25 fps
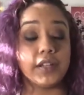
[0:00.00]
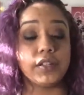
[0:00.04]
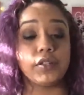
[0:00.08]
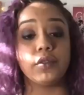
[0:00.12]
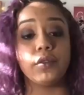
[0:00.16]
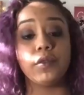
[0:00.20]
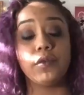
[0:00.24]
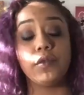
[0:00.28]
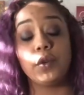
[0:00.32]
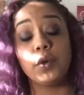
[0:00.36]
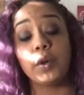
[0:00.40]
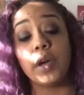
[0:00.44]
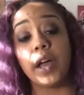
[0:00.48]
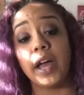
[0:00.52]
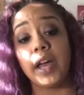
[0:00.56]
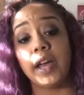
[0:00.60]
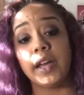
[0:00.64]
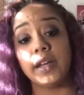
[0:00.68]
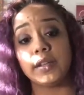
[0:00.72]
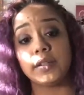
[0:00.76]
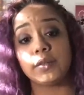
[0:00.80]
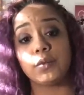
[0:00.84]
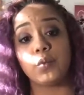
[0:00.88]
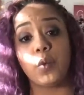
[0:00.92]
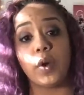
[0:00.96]
So if you
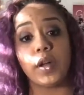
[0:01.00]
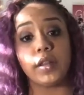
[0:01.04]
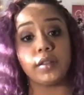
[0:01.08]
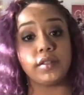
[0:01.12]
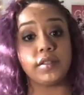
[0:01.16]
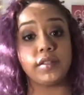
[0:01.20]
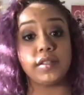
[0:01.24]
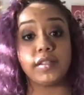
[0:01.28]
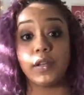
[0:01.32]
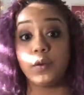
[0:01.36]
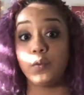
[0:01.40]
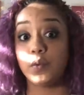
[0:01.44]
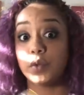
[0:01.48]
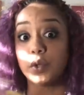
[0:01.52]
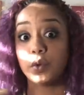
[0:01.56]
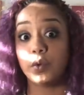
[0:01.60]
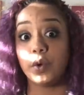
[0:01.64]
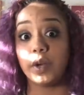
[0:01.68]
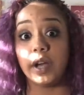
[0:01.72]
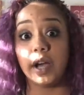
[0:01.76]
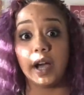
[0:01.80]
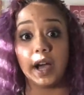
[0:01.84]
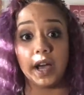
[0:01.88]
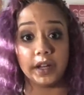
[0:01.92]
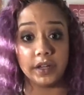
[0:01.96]
guys want to see what's
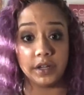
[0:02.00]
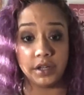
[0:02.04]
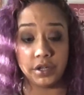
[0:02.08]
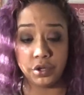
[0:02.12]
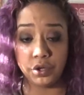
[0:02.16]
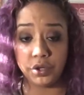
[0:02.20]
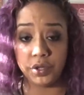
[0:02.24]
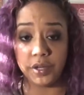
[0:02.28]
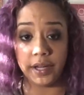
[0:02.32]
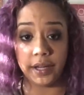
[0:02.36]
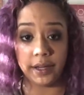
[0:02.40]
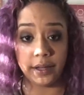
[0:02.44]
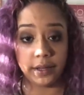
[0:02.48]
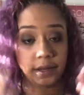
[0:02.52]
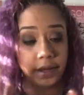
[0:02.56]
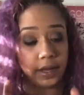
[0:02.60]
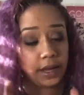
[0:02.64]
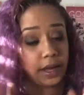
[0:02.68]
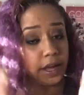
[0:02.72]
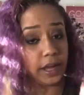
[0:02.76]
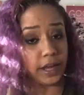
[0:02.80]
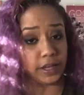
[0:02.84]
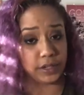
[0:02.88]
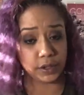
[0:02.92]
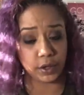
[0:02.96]
going on in your day,
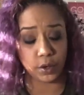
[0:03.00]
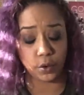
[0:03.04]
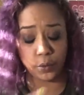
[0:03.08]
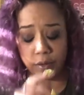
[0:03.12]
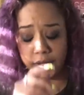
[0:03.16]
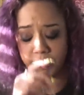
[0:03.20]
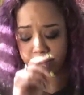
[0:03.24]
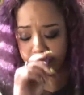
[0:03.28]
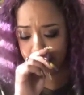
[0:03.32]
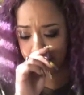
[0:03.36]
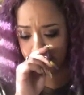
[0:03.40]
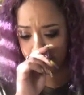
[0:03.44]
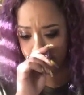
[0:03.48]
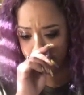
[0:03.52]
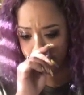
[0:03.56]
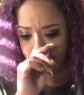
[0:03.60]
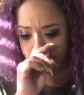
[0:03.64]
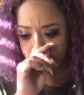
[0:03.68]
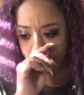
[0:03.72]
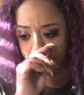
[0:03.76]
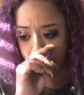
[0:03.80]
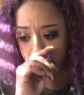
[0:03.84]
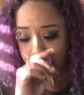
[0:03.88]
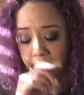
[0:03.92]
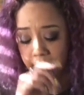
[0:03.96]
it's always there.